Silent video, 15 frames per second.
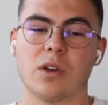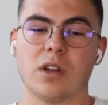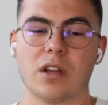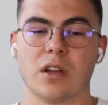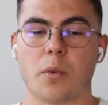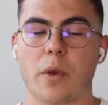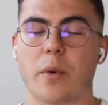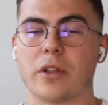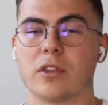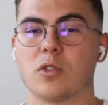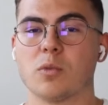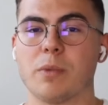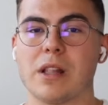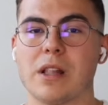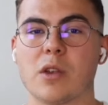we want to
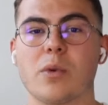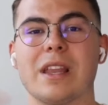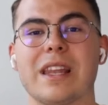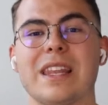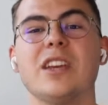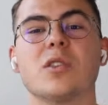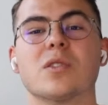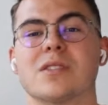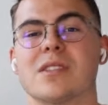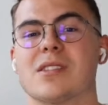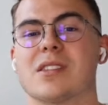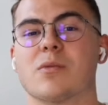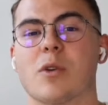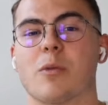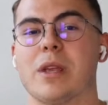build a real ecosystem
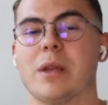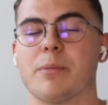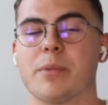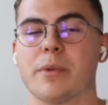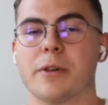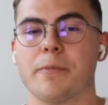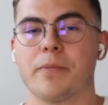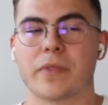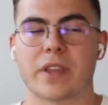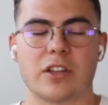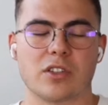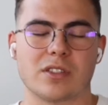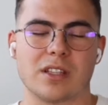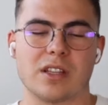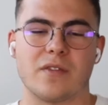where people can
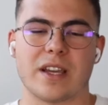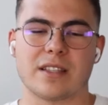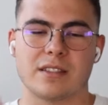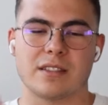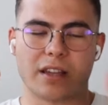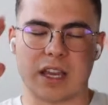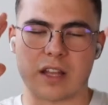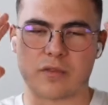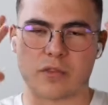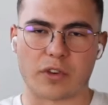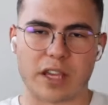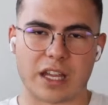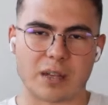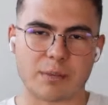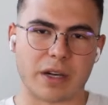just invest and
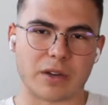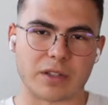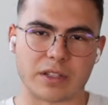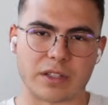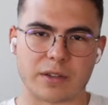forget about it.